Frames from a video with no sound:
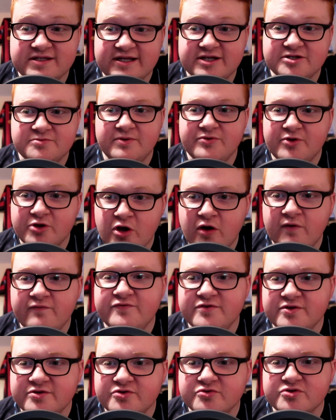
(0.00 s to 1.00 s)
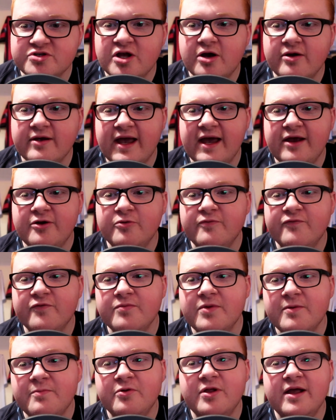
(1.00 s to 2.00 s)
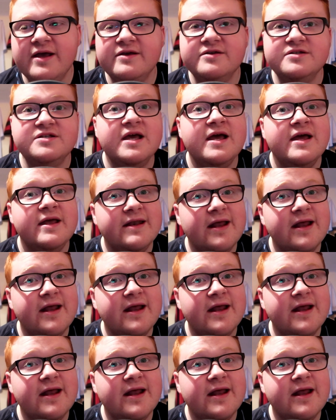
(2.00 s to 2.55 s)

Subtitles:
and that's when the confidence will start getting up from the players.